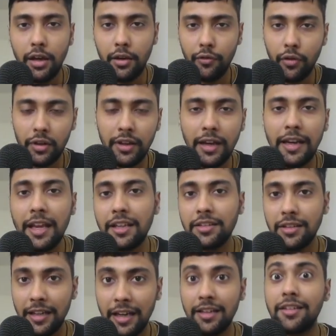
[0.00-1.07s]
for the
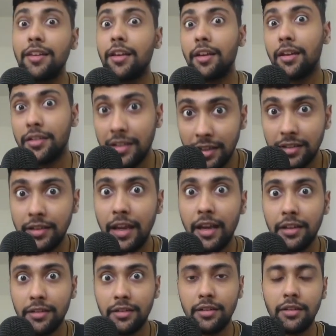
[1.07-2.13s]
next, let's say 6
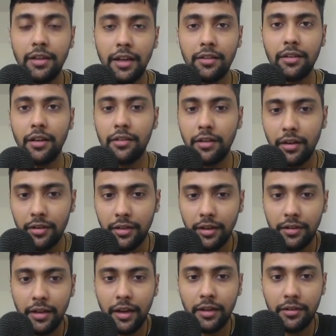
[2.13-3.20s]
days, let's consider
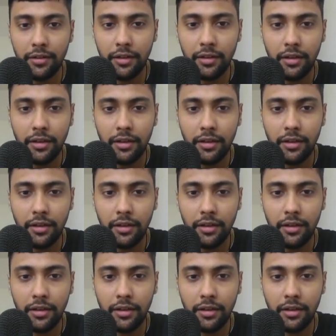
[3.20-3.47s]
6 days,